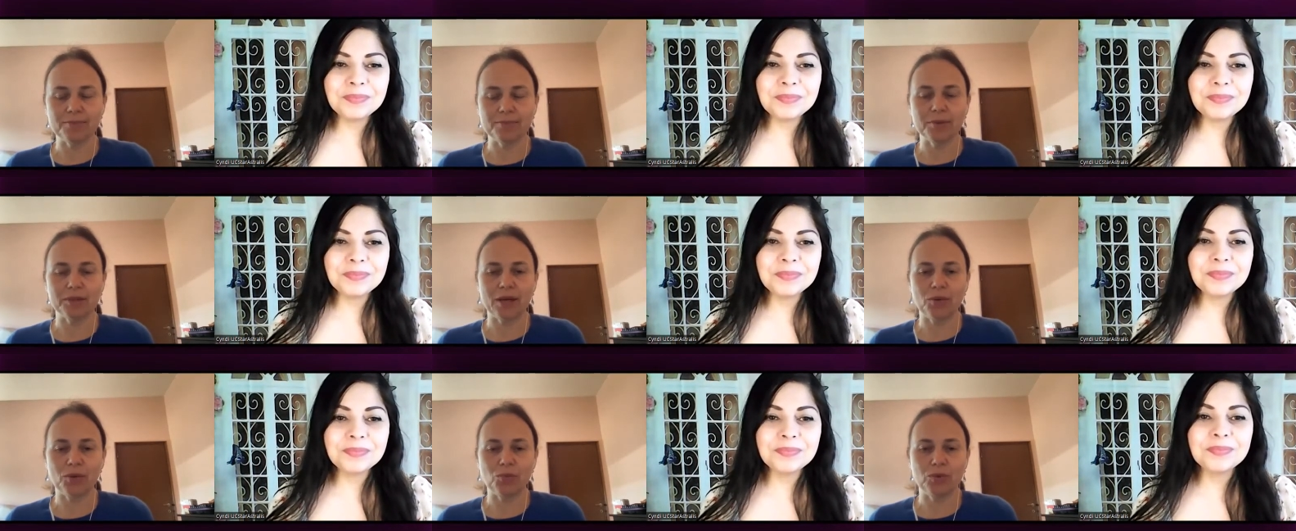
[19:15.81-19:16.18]

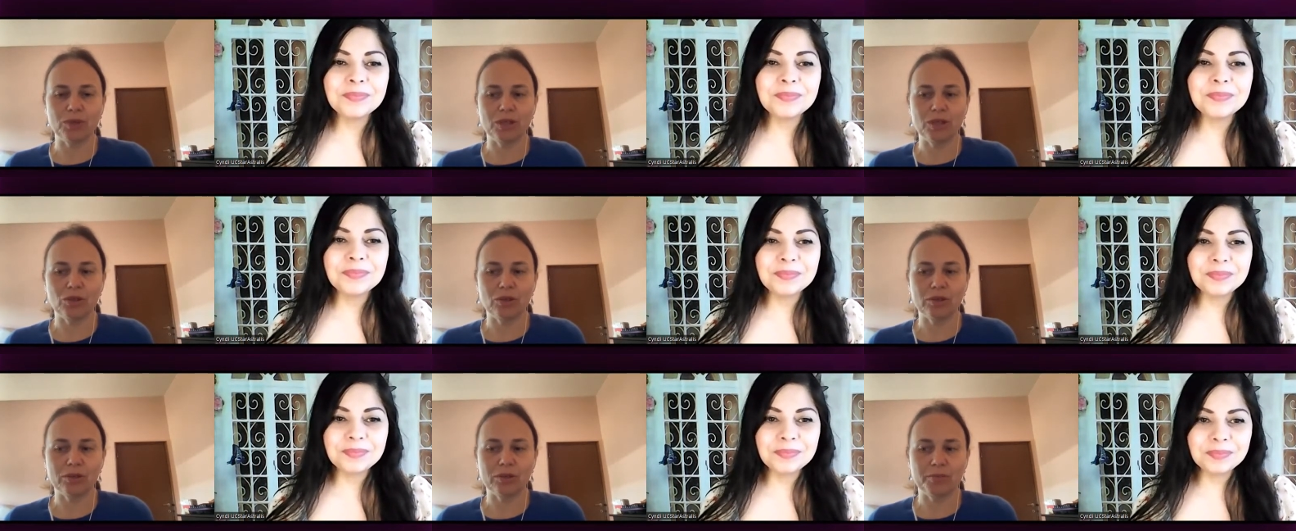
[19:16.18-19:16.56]
Speaker 1: but I
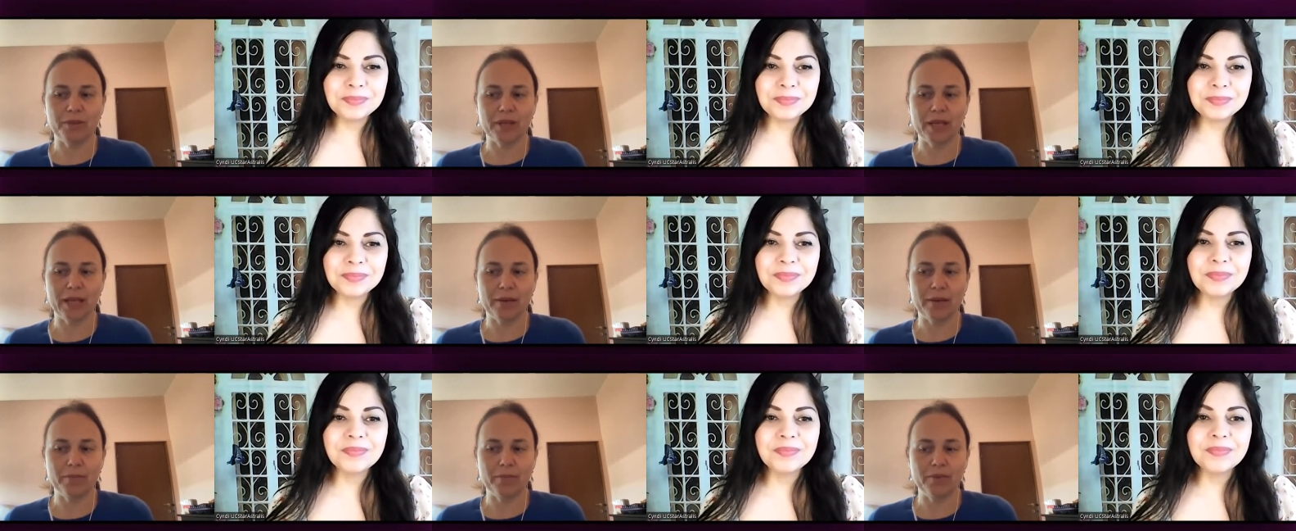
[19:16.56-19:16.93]
would not
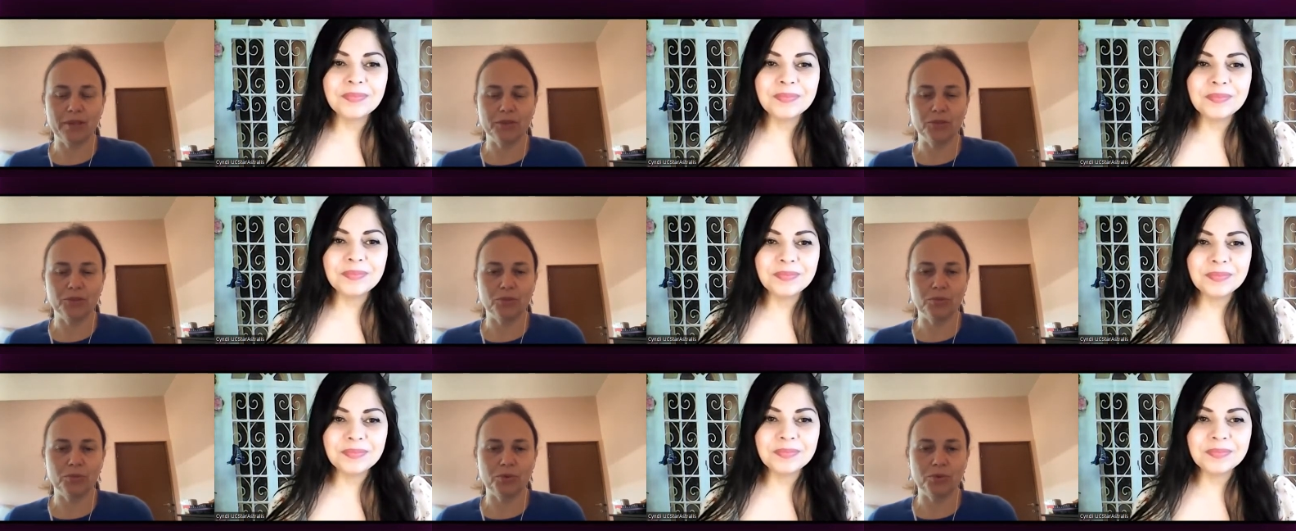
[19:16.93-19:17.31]
be
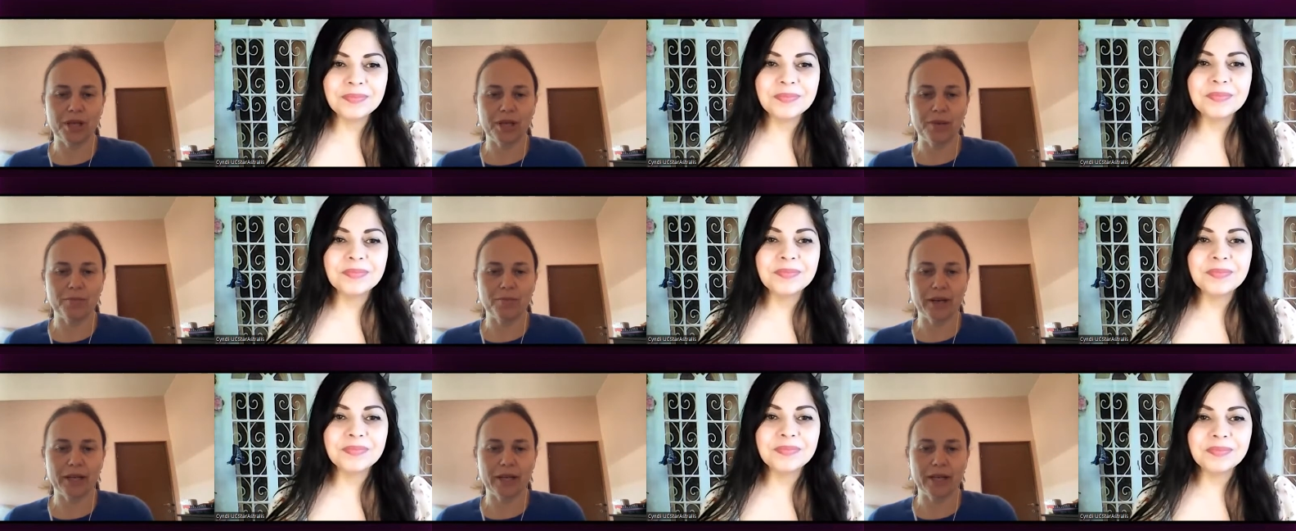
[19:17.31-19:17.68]
able to
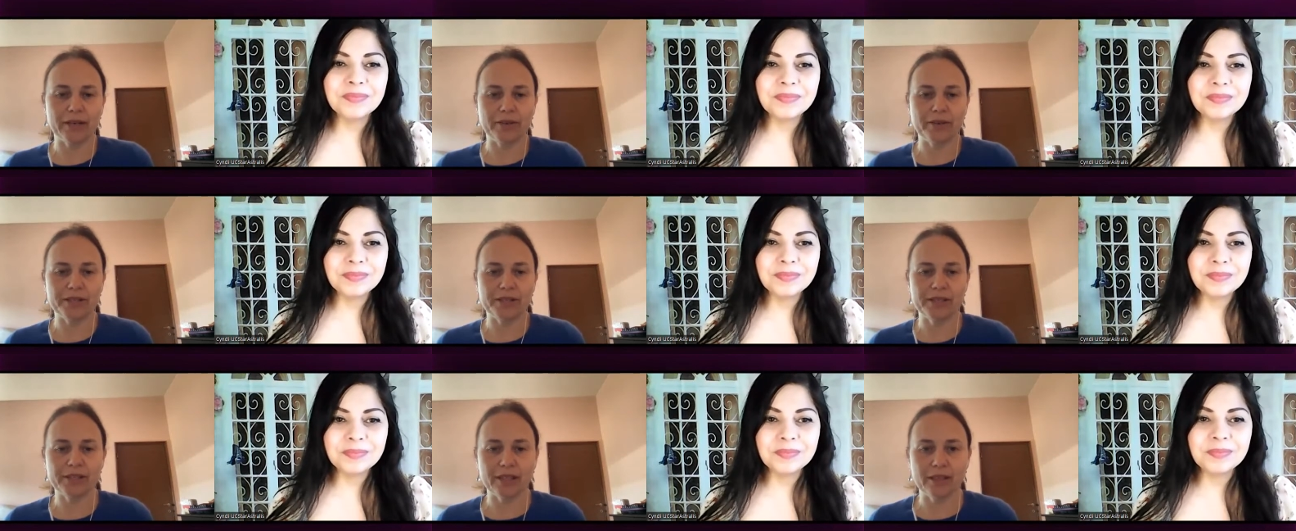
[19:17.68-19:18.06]
bring my
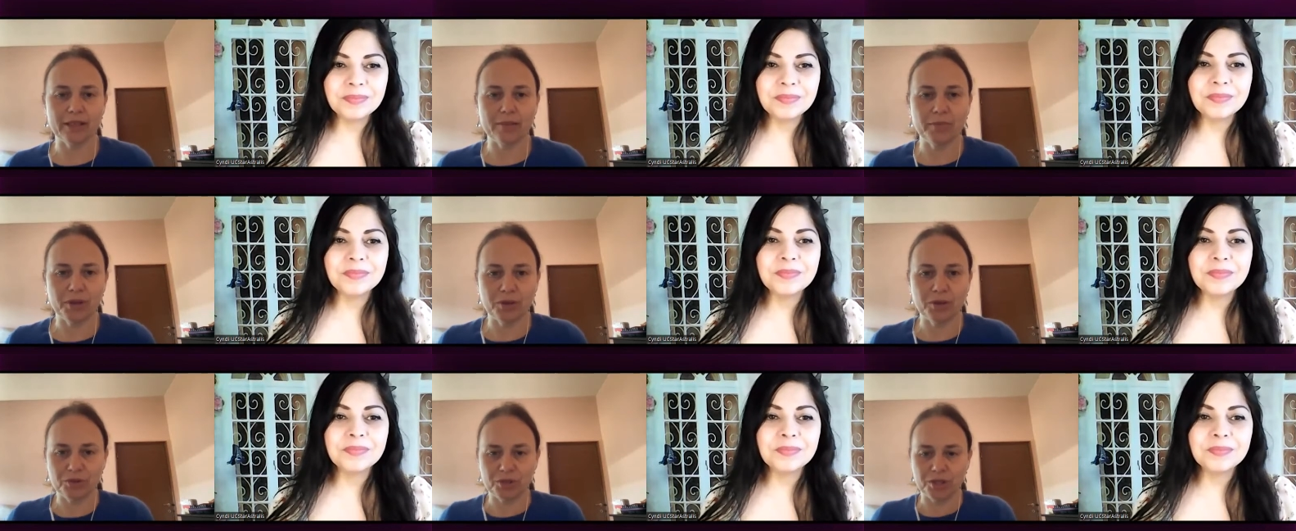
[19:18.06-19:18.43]
crystal
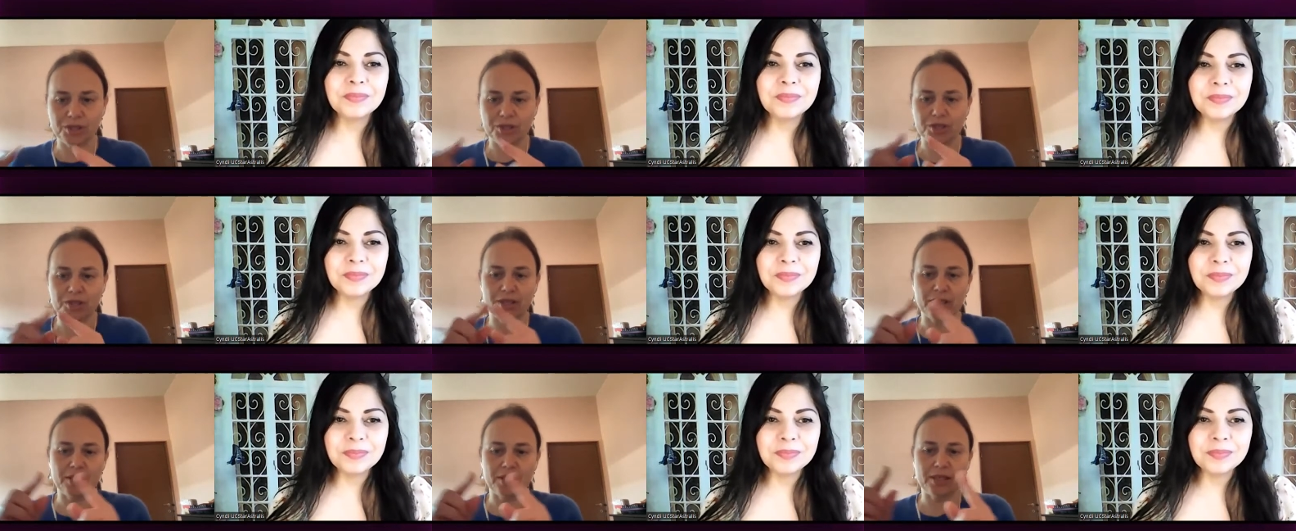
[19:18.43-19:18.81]
because
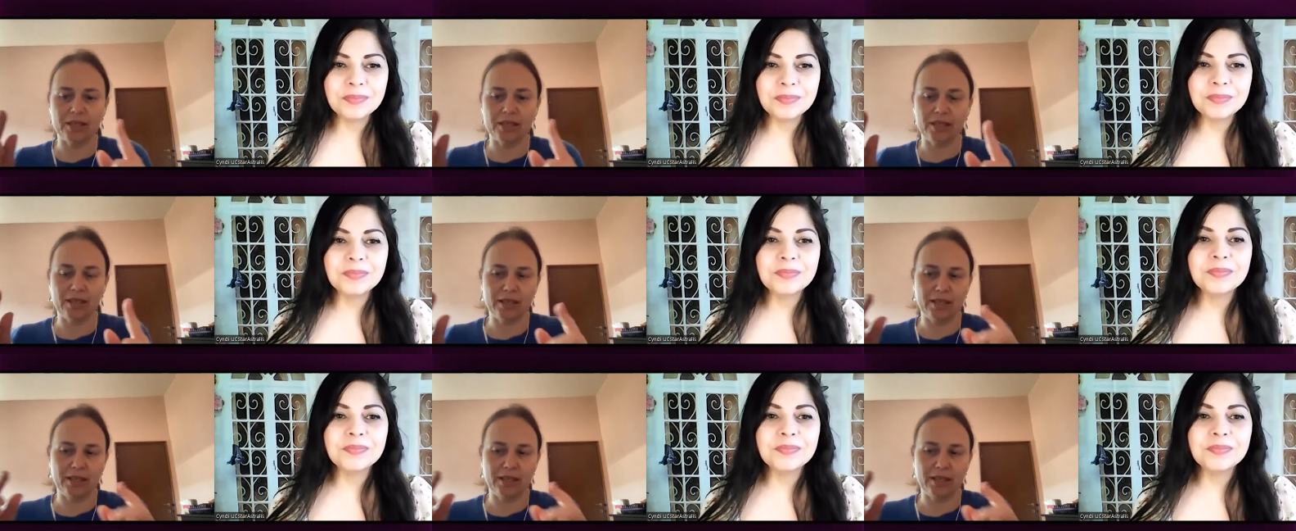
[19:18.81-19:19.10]
it's just, uh,